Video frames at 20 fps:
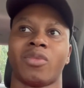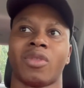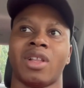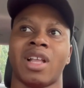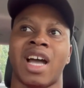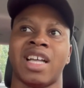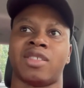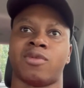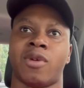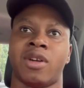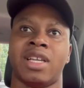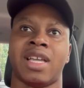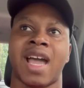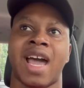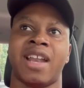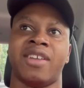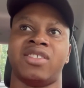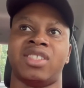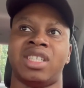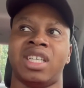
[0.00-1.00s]
that's where you
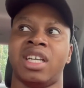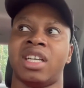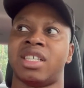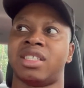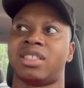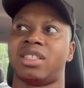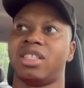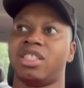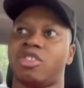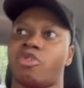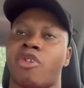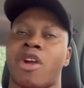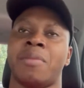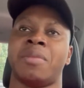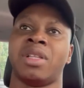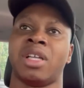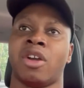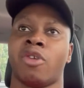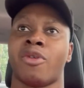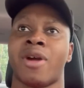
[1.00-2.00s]
kind of see us
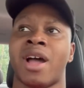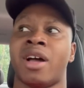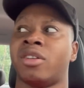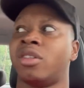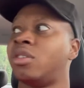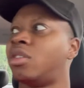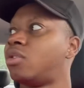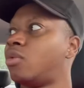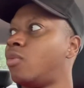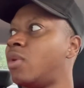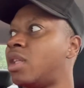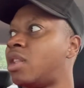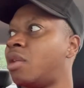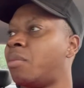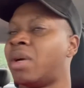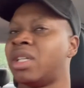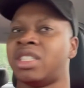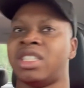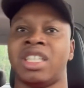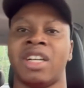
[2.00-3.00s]
scrambling around with a
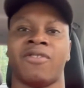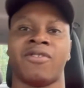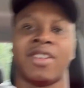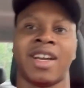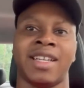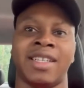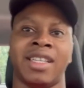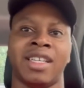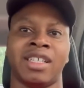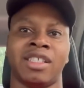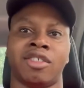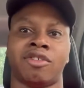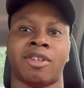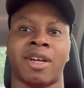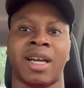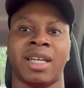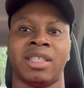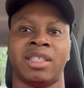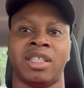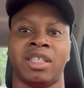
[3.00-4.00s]
bunch of different ideas
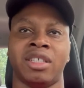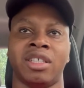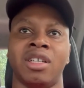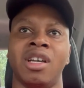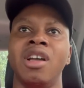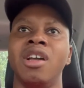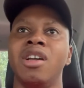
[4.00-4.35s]
trying to